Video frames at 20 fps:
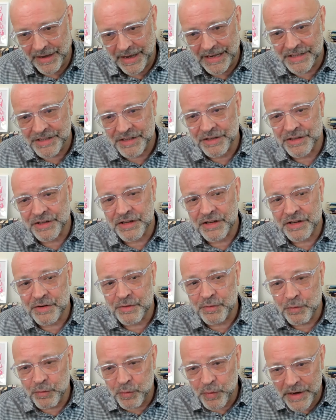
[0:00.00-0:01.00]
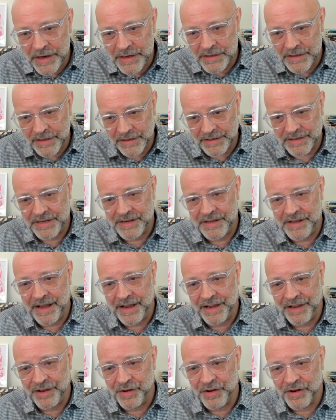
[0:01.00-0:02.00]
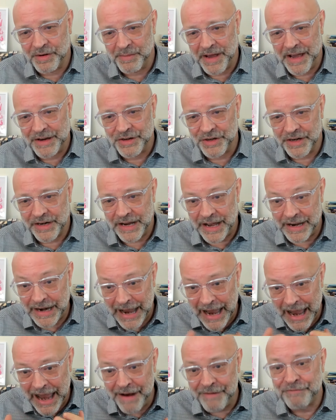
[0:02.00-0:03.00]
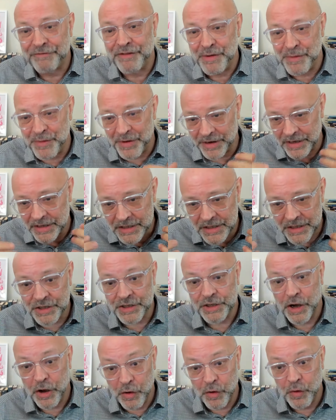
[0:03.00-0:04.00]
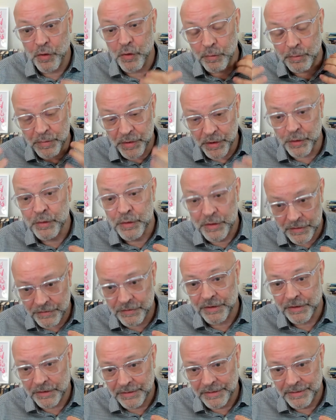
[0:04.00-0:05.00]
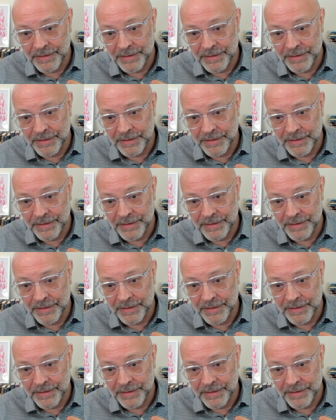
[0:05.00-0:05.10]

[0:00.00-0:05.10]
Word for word: It's the sweetest thing you can imagine, and everyone is so beautiful.